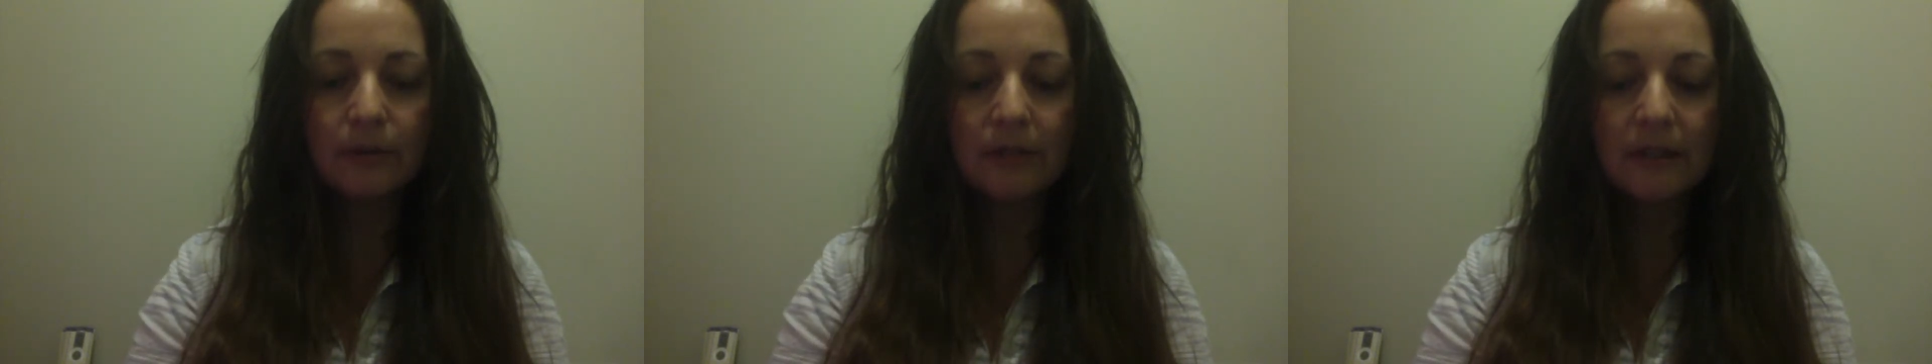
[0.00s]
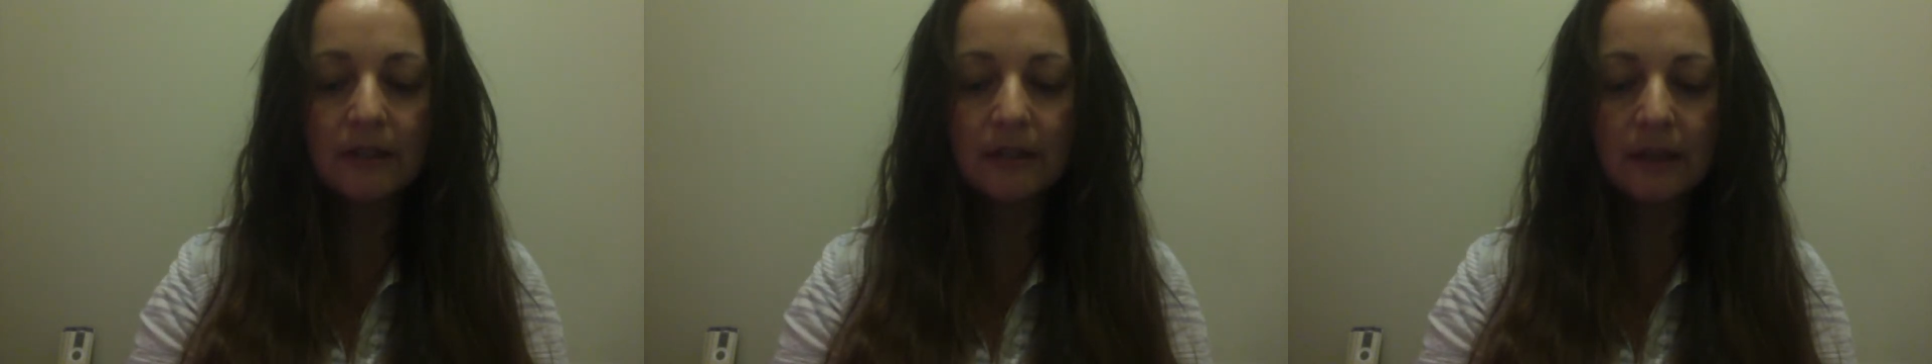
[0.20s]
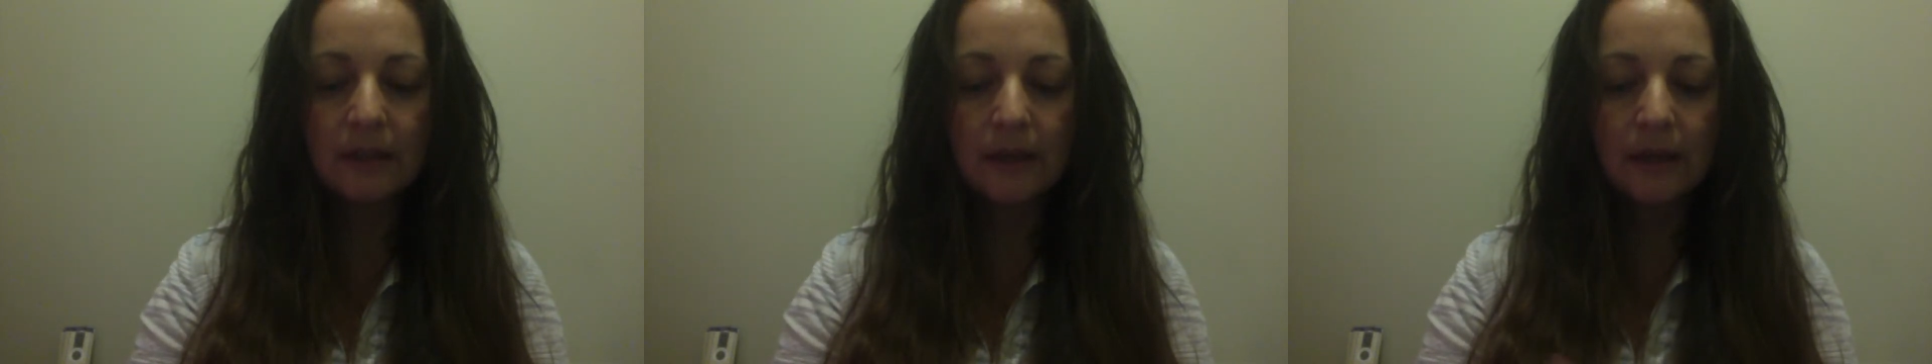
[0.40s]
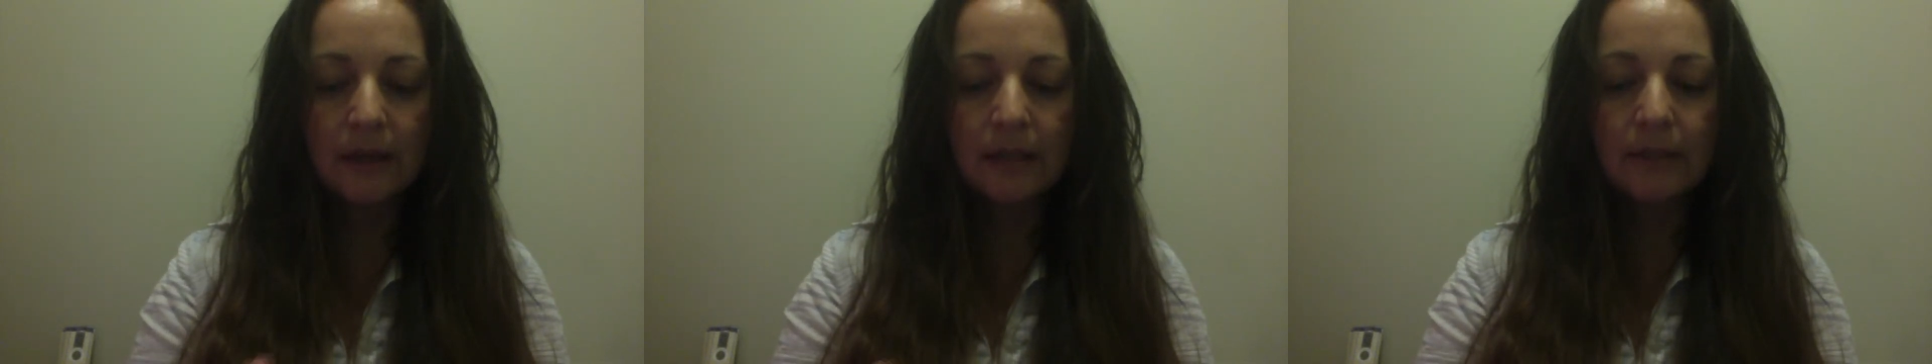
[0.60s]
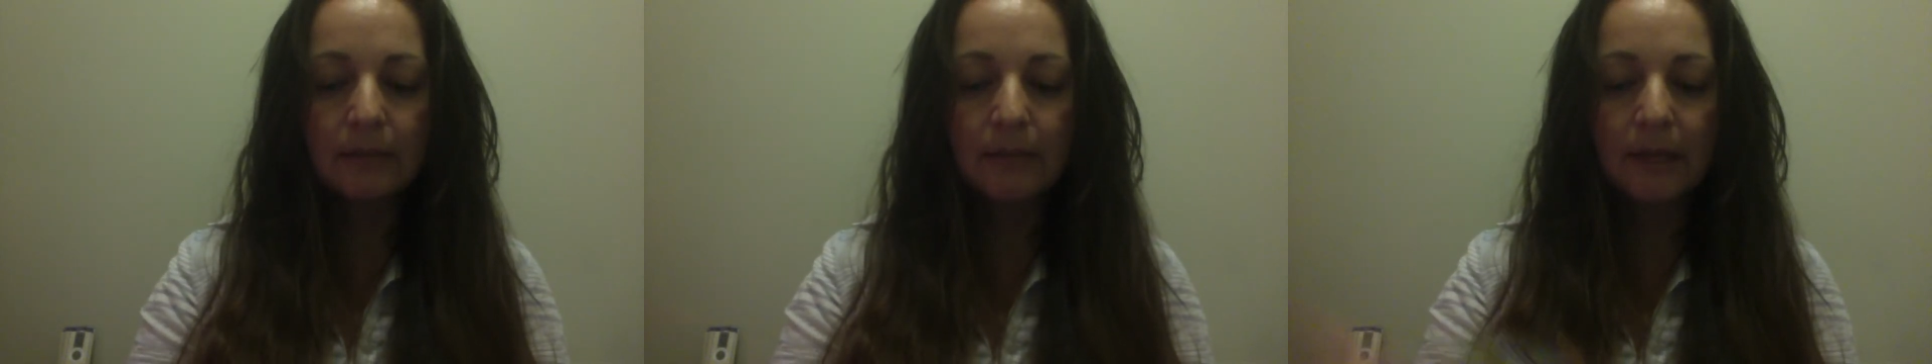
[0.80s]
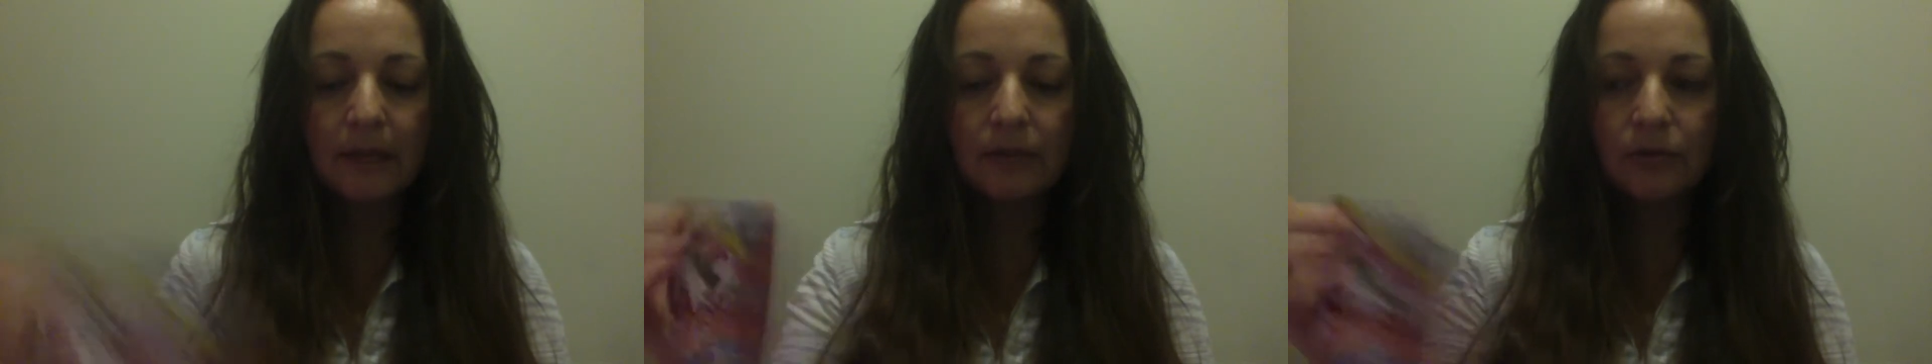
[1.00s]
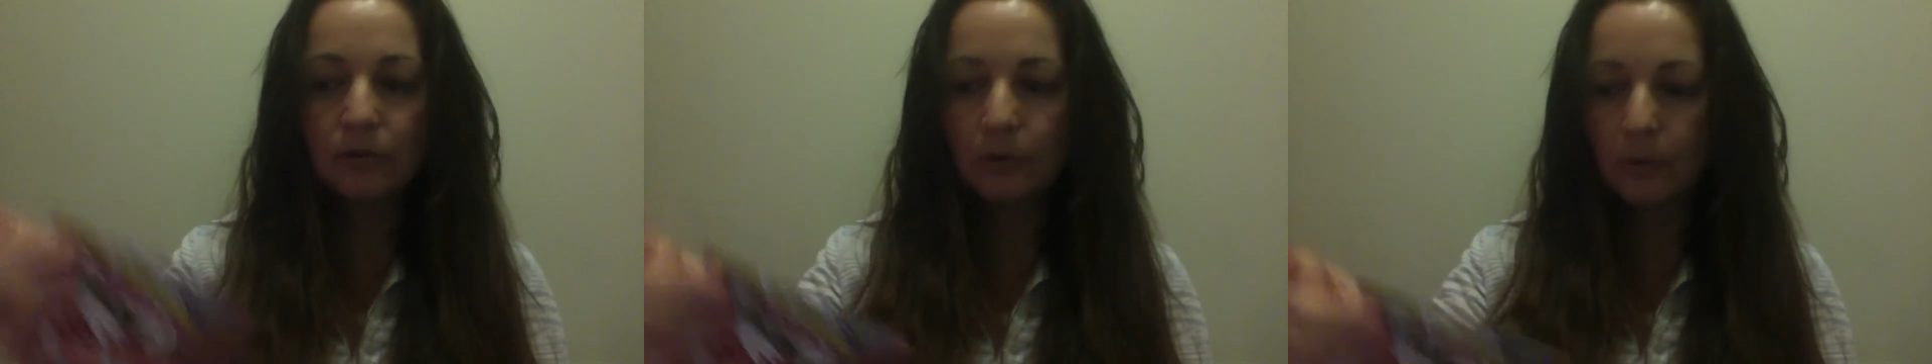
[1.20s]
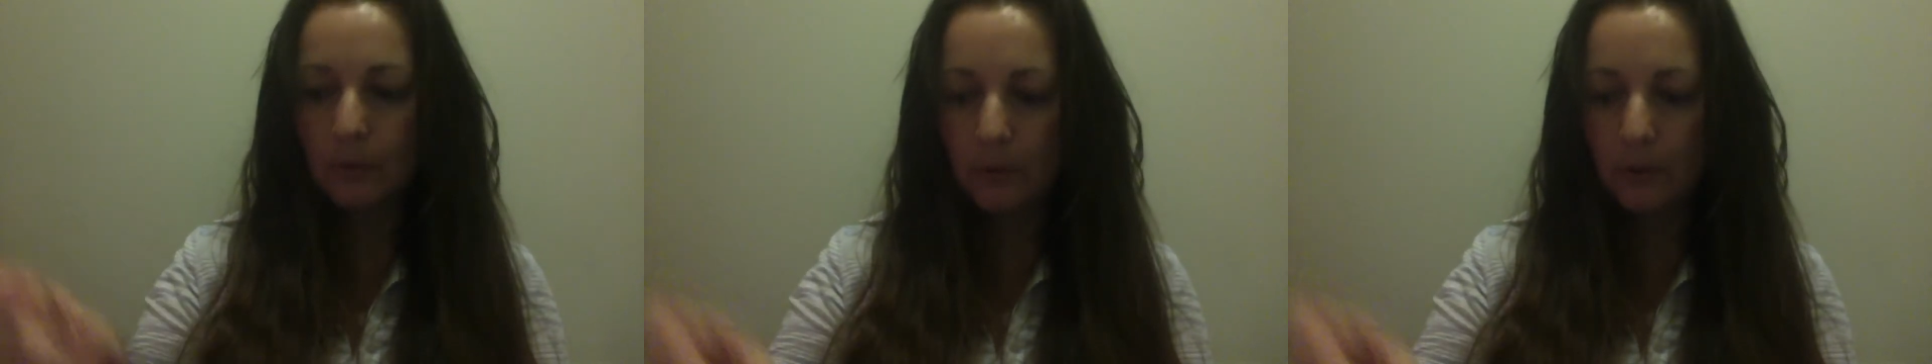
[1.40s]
just to make sure,